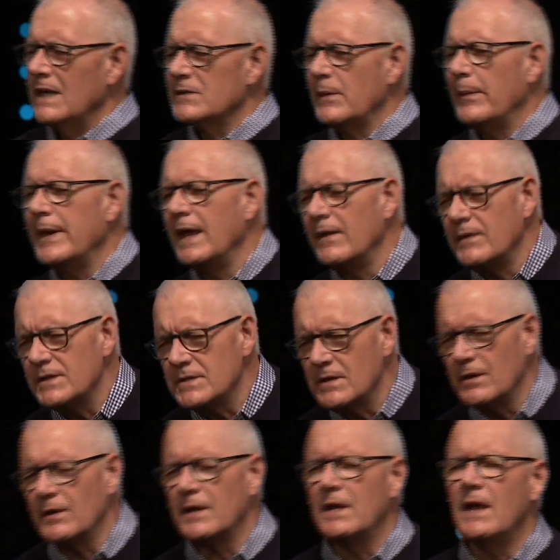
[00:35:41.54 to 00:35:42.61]
As we begin this
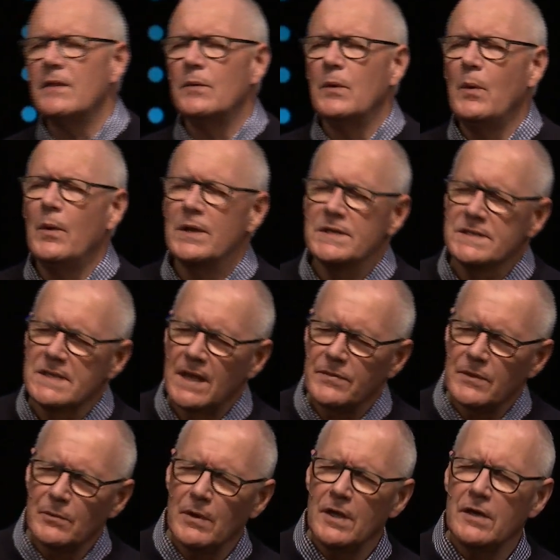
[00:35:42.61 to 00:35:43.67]
year together, we want to
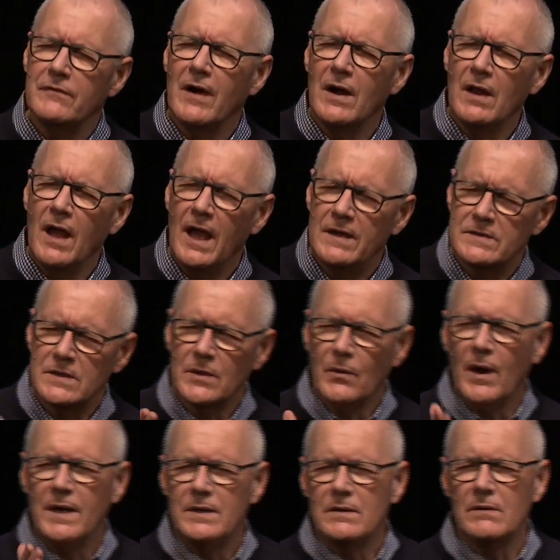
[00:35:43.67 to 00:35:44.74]
set the rudder of our lives in the
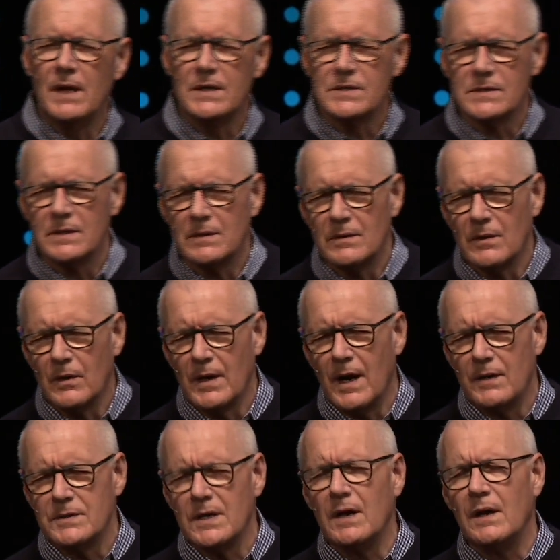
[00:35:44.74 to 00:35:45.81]
right direction. Lord,
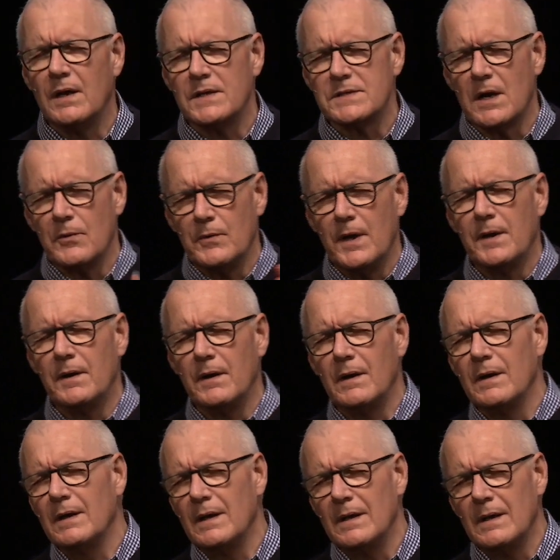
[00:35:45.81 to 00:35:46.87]
our tongue is our
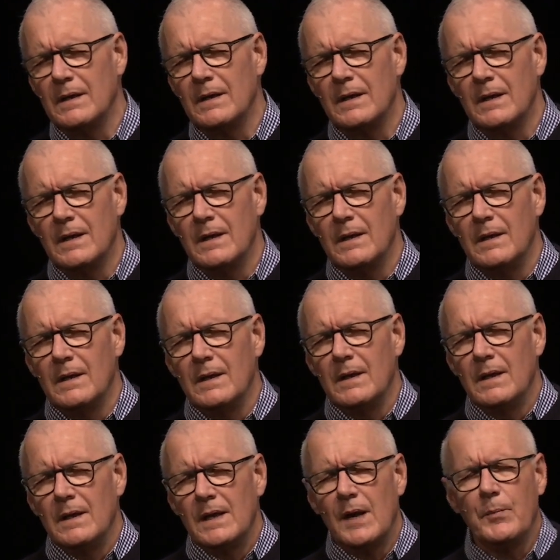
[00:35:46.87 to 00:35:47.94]
rudder.
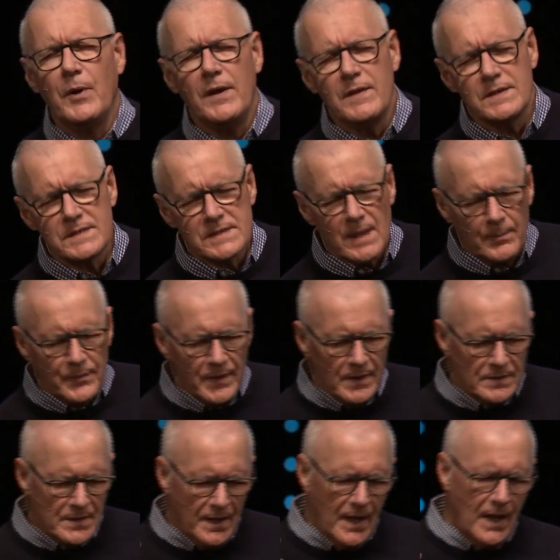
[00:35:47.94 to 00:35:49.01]
I pray that
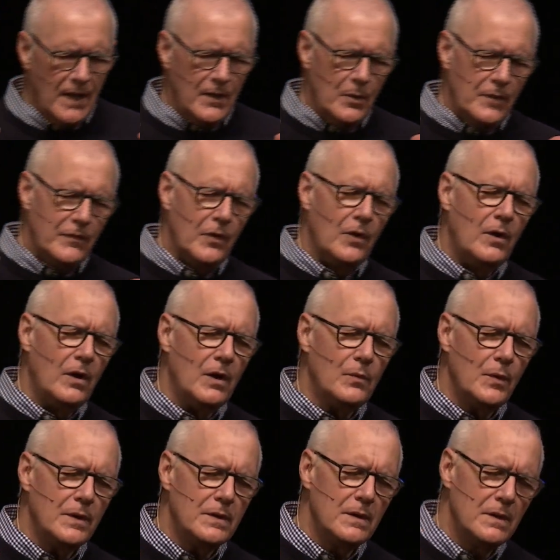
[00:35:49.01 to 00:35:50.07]
something today that we've
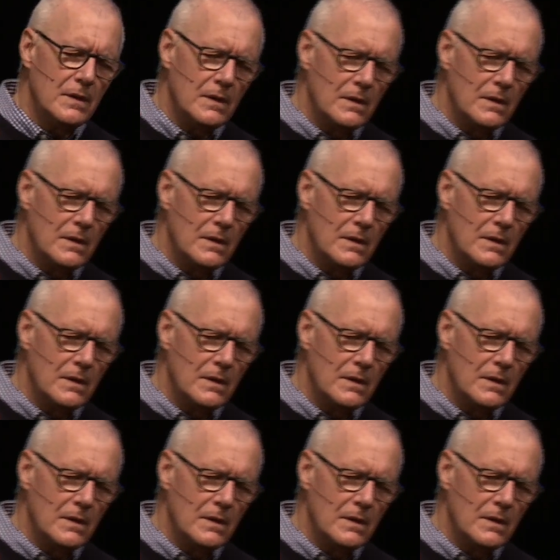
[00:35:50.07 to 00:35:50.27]
heard would